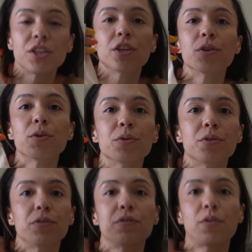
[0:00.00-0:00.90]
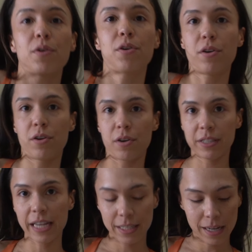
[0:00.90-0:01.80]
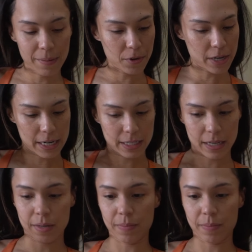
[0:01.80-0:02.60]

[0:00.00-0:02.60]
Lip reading: cute for daytime or nighttime.